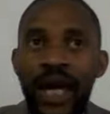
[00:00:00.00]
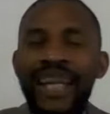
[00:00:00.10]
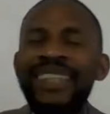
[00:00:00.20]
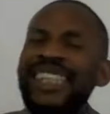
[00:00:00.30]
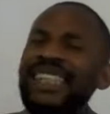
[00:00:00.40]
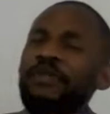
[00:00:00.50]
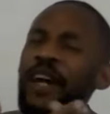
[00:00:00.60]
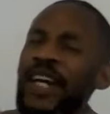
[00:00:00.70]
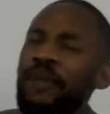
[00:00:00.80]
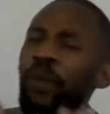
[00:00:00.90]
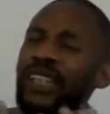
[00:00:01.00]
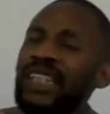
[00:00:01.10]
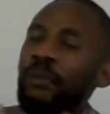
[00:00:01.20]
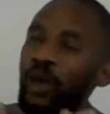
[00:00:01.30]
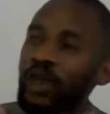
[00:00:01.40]
And this is very
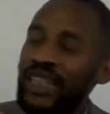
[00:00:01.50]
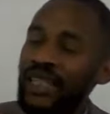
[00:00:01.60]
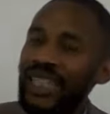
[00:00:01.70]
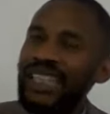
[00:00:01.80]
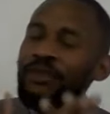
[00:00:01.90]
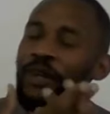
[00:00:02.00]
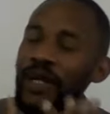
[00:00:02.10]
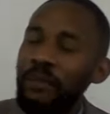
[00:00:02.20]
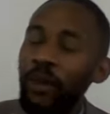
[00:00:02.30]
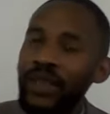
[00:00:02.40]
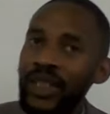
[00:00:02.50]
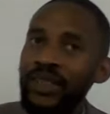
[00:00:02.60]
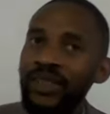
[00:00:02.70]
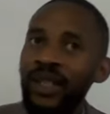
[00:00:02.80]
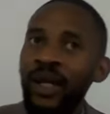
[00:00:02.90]
important about Jesus. It's very important.